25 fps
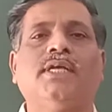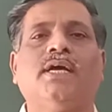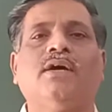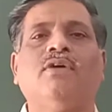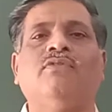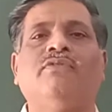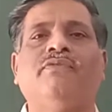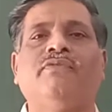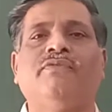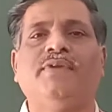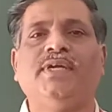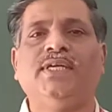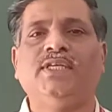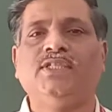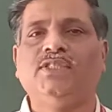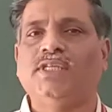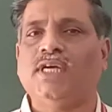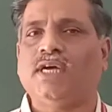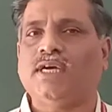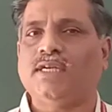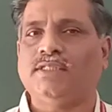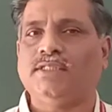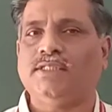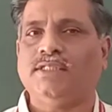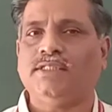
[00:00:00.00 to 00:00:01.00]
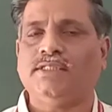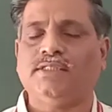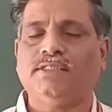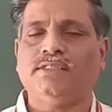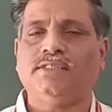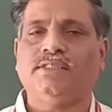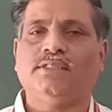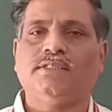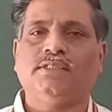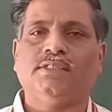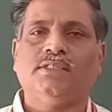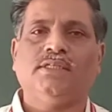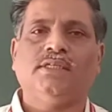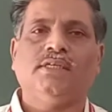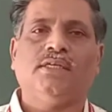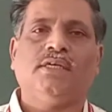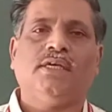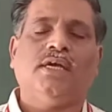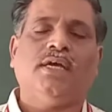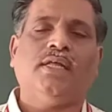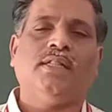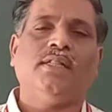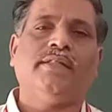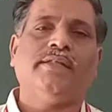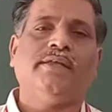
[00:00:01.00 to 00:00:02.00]
have free
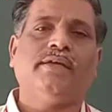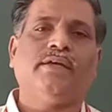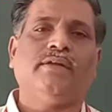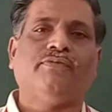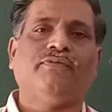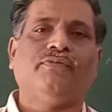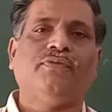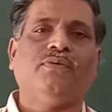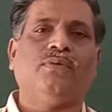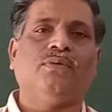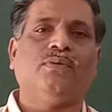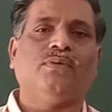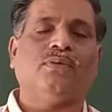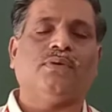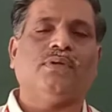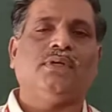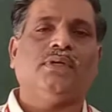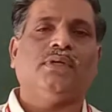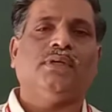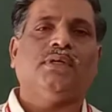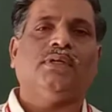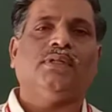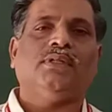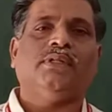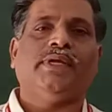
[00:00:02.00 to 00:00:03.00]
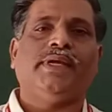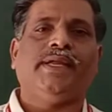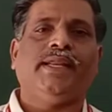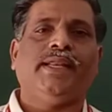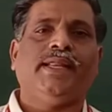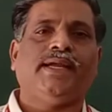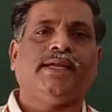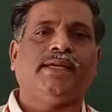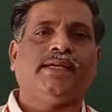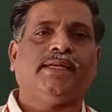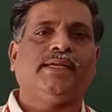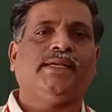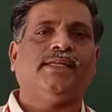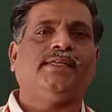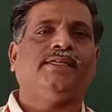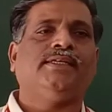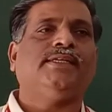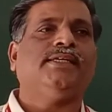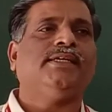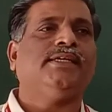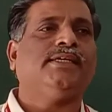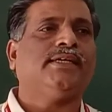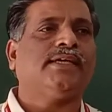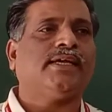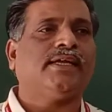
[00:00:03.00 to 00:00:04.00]
charges and therefore the
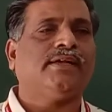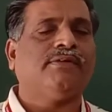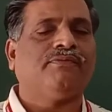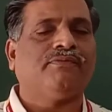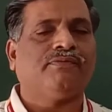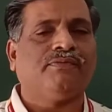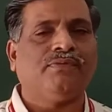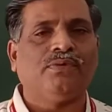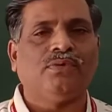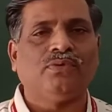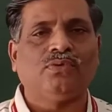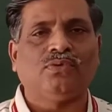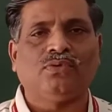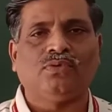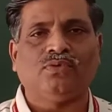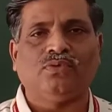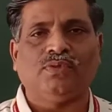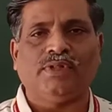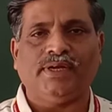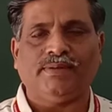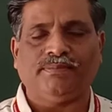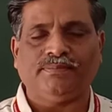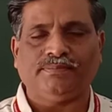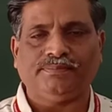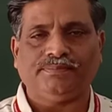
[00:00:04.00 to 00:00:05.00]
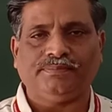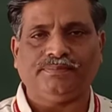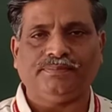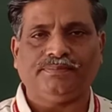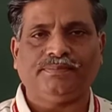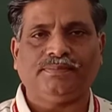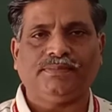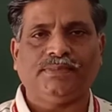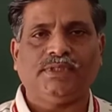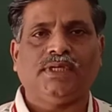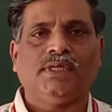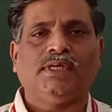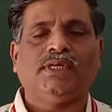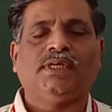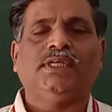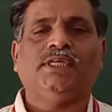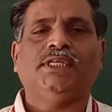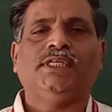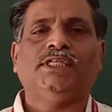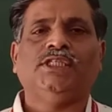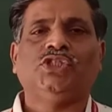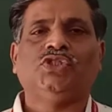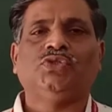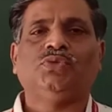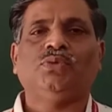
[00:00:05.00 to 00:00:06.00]
electricity can flow through them.
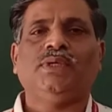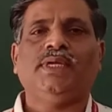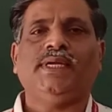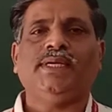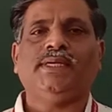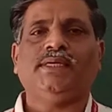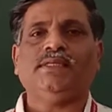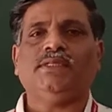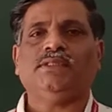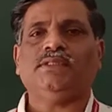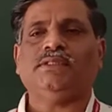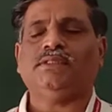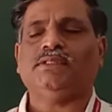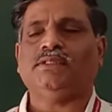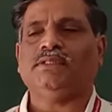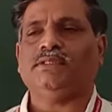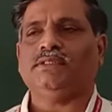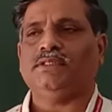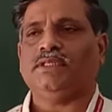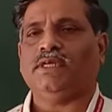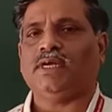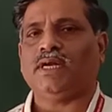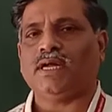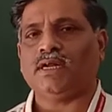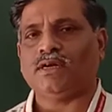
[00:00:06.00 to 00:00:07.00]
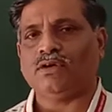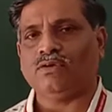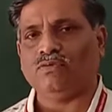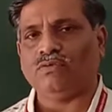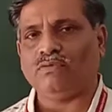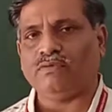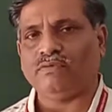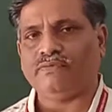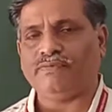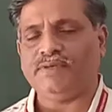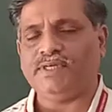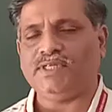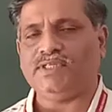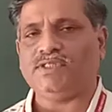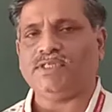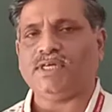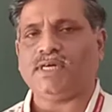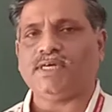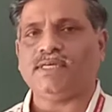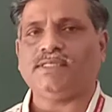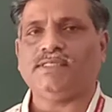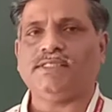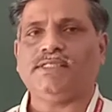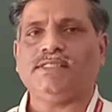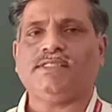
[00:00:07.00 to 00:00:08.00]
Insulators, there are no free
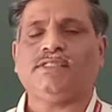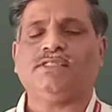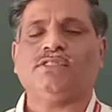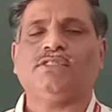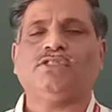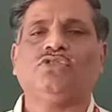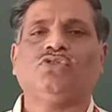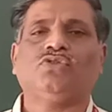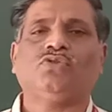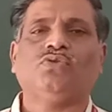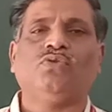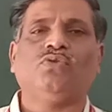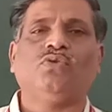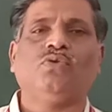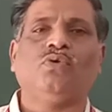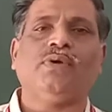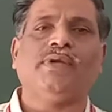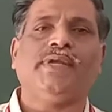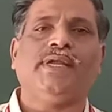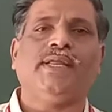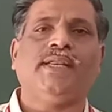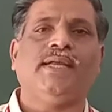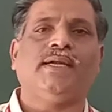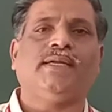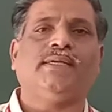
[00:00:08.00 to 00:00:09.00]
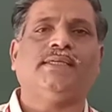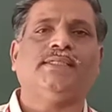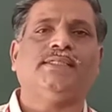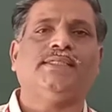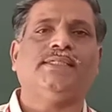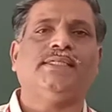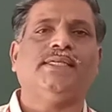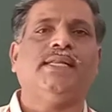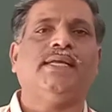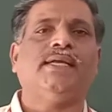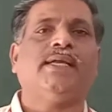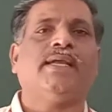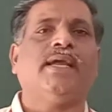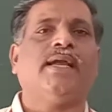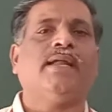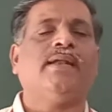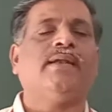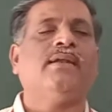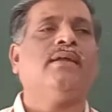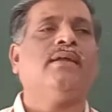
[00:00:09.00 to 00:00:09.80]
charges, so no electricity can